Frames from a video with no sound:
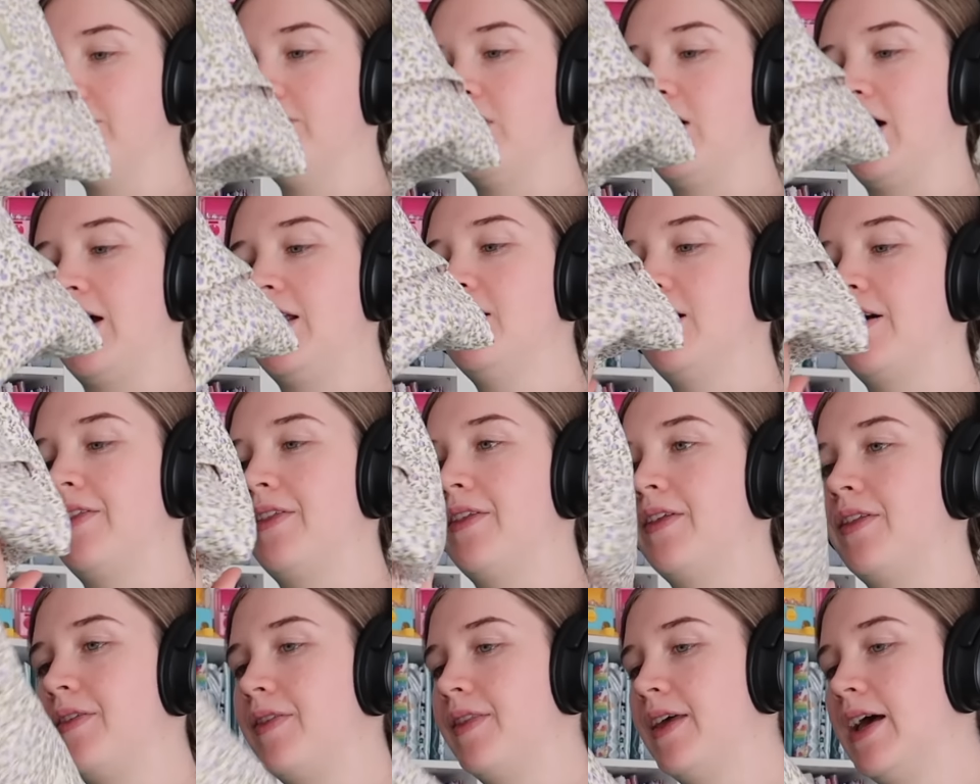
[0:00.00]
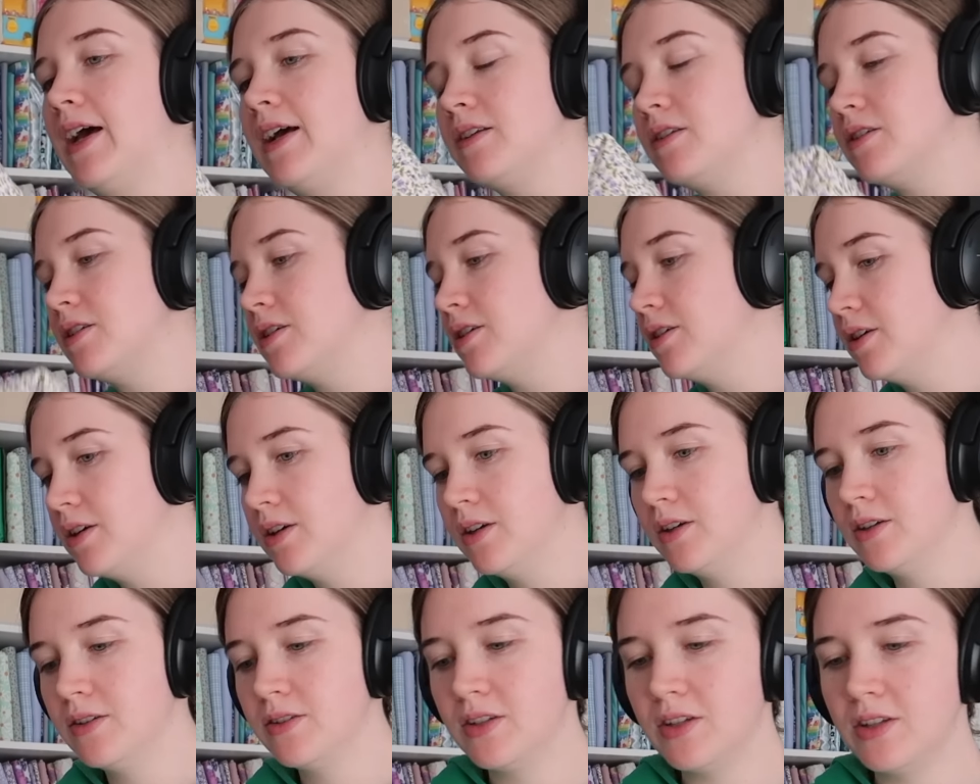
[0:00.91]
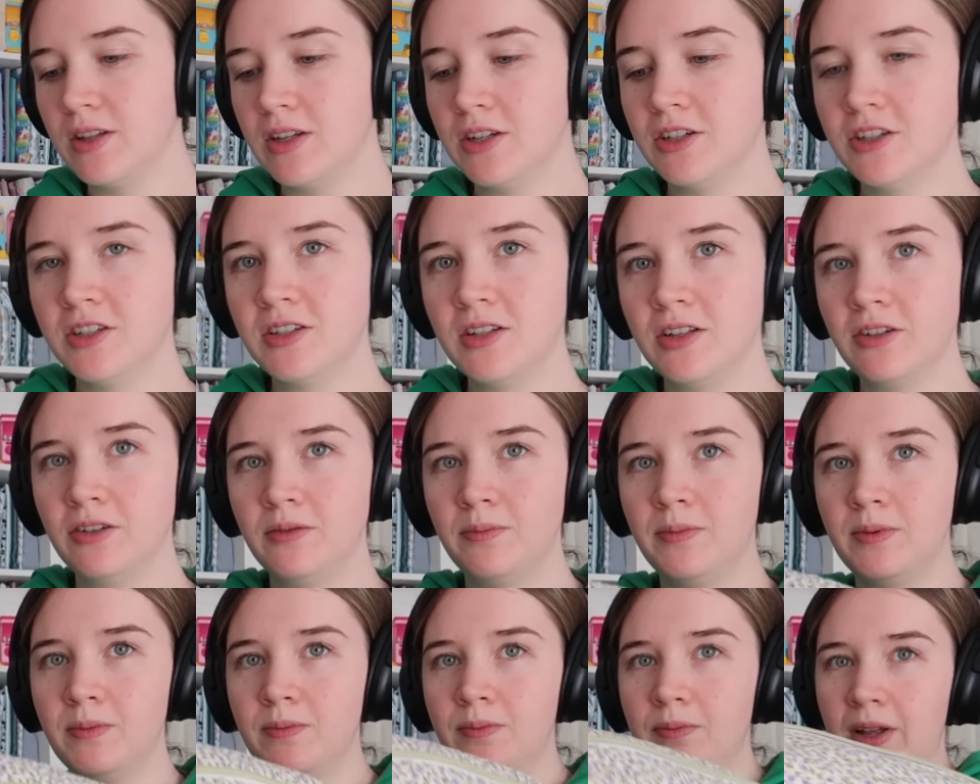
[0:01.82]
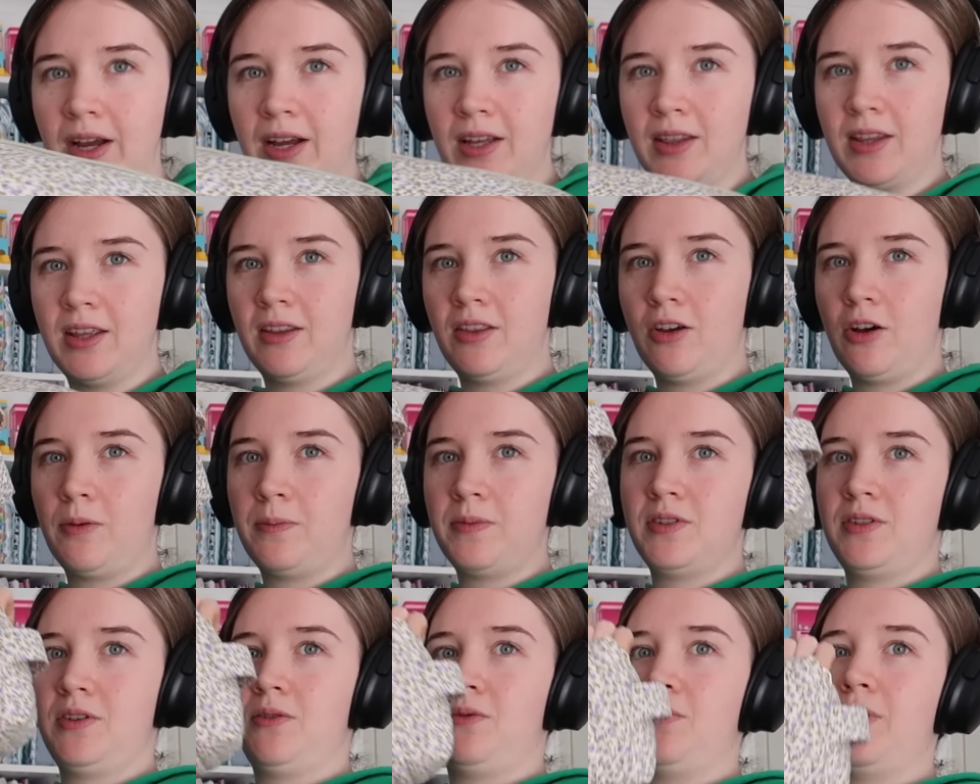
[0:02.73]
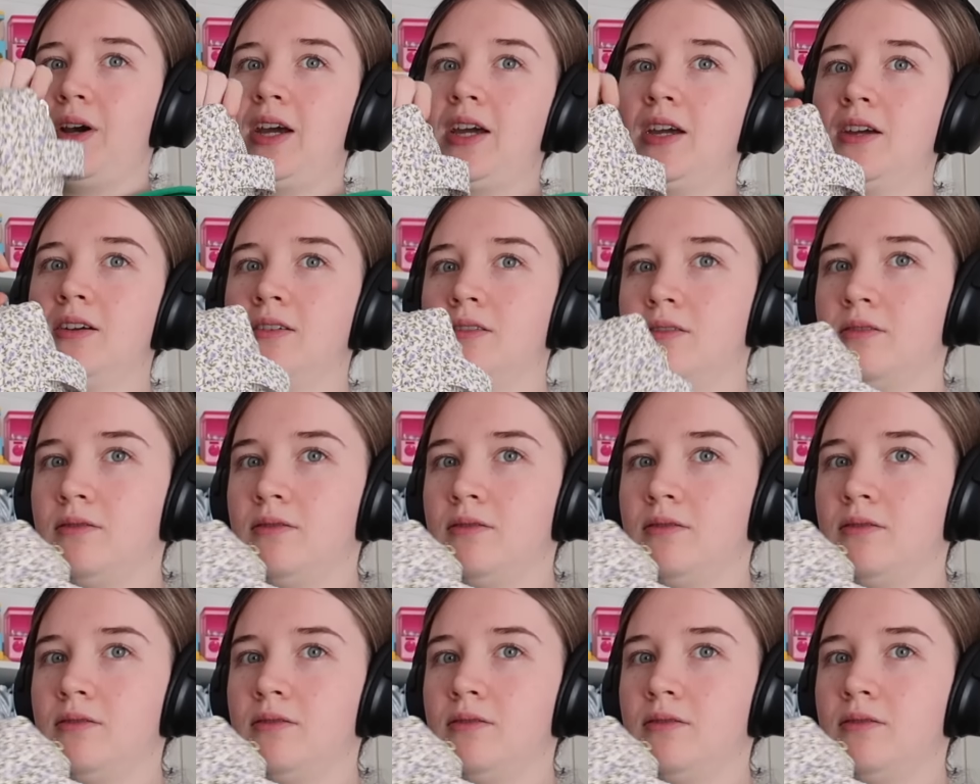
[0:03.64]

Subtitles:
fine other than that. So they're just a little bit like they're the opposite way.